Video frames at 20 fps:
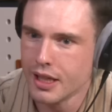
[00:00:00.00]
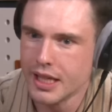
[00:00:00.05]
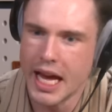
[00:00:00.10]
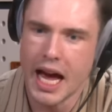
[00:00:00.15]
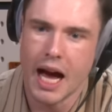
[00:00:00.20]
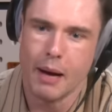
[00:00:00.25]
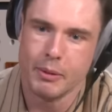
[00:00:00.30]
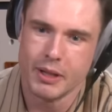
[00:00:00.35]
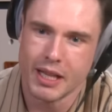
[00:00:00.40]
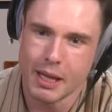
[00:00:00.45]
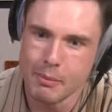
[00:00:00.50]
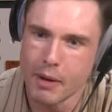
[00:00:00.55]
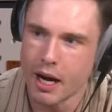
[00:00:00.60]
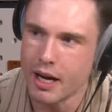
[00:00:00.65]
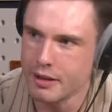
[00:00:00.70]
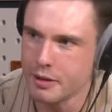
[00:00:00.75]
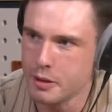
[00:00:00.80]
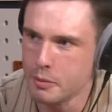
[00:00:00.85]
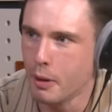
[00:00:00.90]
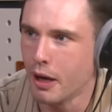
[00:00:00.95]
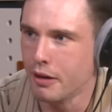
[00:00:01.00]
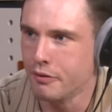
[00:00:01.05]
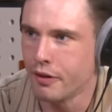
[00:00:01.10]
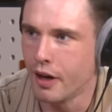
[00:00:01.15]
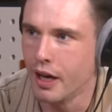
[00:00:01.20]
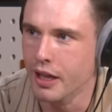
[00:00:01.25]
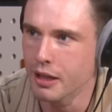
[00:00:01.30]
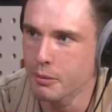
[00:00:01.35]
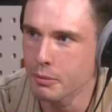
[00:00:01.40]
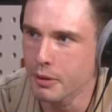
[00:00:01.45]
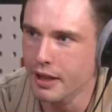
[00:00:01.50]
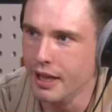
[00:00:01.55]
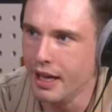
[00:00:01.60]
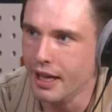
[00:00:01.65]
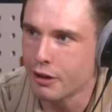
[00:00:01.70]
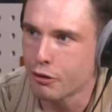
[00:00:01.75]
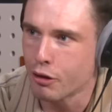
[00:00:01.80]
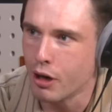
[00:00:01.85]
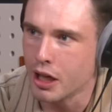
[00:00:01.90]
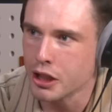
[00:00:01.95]
Yeah, I mean, you might find them and
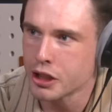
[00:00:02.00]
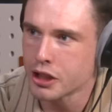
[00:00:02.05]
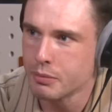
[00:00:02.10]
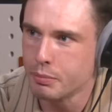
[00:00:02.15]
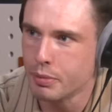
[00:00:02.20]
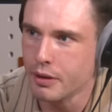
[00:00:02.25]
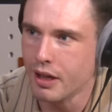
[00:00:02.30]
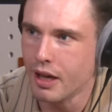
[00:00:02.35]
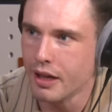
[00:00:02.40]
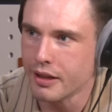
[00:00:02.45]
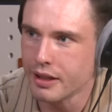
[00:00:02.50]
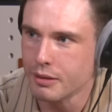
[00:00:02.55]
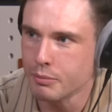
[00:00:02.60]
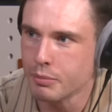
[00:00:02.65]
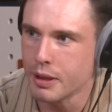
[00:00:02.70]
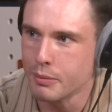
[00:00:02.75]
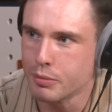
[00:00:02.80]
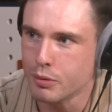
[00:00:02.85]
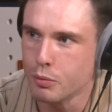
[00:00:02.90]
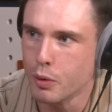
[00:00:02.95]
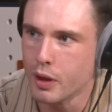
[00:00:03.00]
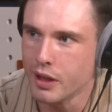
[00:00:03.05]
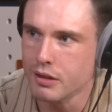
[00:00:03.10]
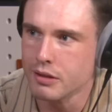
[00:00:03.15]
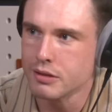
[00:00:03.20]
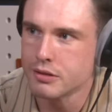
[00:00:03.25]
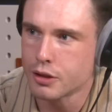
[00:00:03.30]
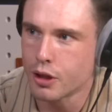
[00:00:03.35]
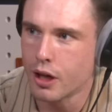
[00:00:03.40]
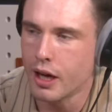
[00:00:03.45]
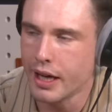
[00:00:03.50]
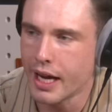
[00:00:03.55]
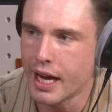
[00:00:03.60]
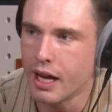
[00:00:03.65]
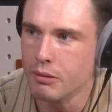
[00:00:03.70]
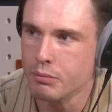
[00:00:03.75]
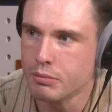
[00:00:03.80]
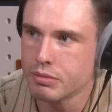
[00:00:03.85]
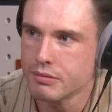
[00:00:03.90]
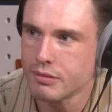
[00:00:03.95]
they're crushed, but I think people will try and
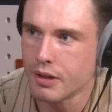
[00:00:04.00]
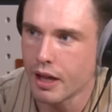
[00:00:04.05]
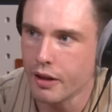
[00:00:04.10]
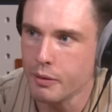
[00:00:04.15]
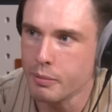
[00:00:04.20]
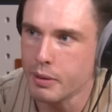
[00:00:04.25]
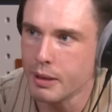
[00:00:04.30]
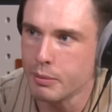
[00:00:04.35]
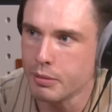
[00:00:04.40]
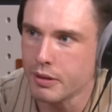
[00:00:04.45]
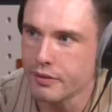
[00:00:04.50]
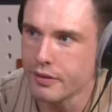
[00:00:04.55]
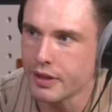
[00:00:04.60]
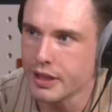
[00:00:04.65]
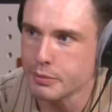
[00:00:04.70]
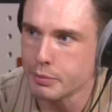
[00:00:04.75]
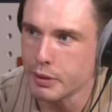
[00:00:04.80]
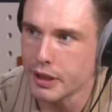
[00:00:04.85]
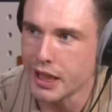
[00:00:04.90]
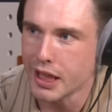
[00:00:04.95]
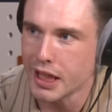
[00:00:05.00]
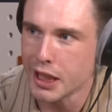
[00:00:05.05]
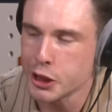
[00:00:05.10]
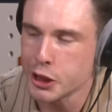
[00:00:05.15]
help other people if there's been an